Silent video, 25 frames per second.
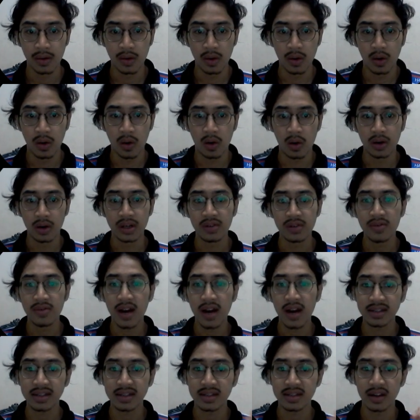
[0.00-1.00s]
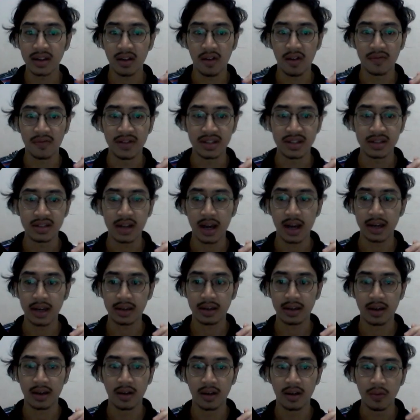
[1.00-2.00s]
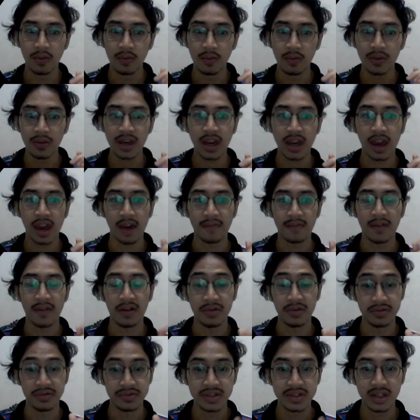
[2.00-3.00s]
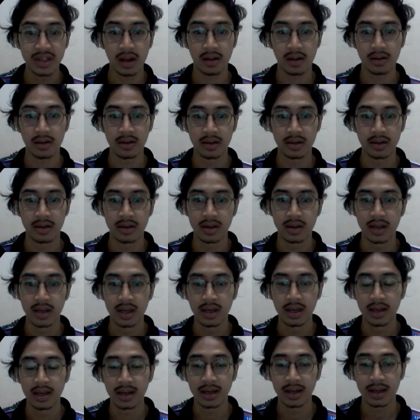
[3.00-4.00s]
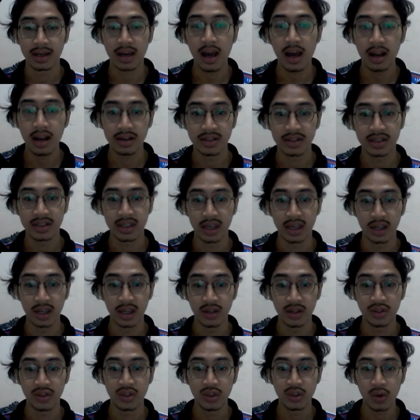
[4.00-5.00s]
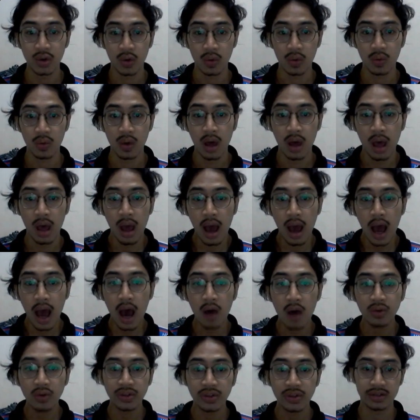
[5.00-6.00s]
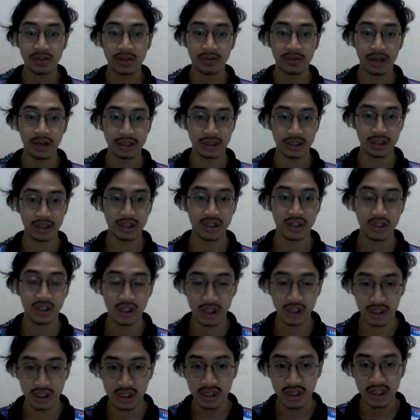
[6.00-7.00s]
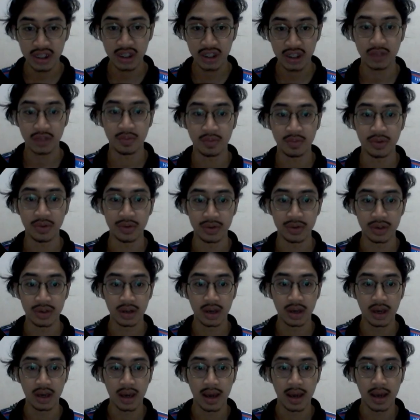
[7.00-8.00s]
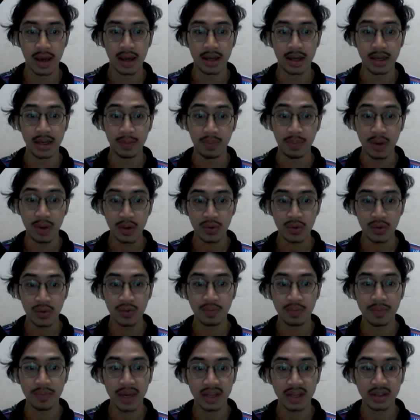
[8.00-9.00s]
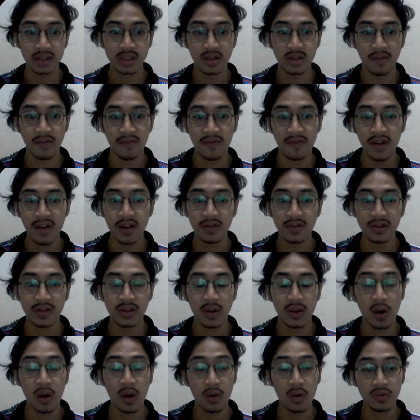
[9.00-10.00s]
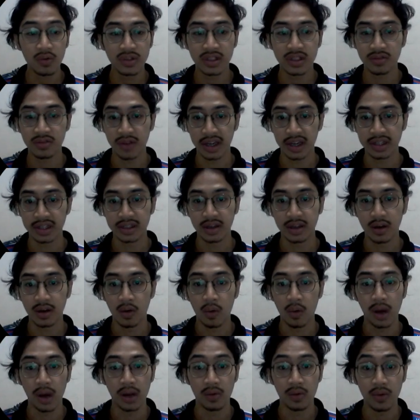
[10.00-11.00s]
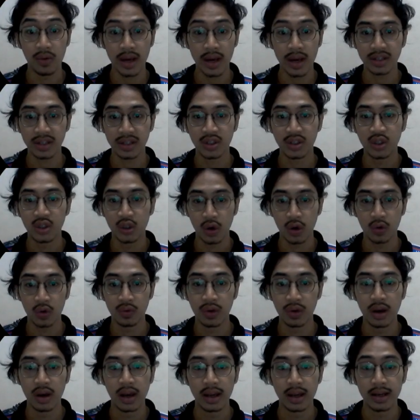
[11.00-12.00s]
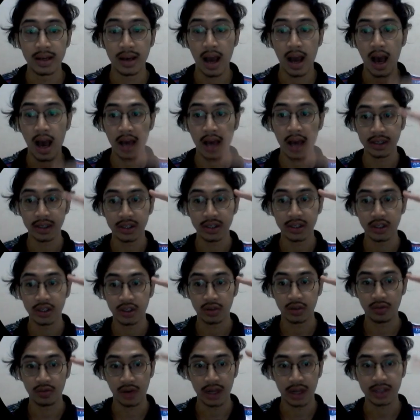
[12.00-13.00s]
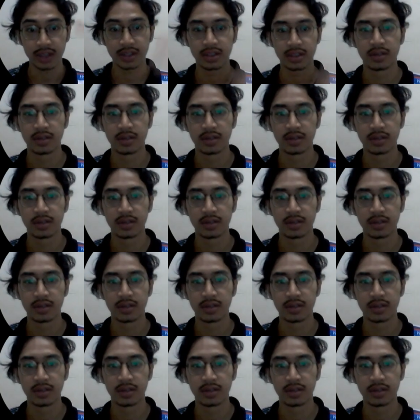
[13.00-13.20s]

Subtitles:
On the right side of the slide, we have our result. The color scale show how stress is distributed. The blue means very low stress, while red show the highest stress.